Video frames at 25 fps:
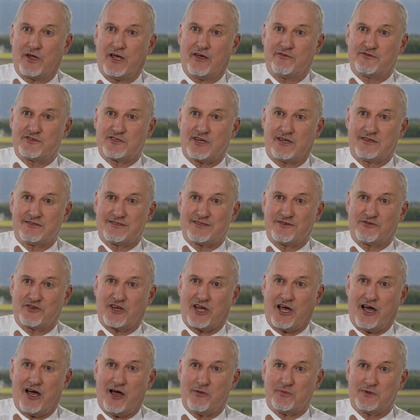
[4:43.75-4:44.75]
of tons of
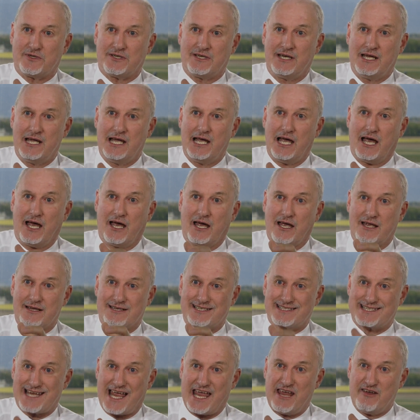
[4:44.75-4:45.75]
carbon uh,
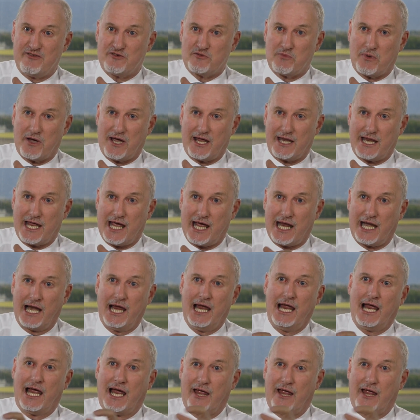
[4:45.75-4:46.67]
saved by that,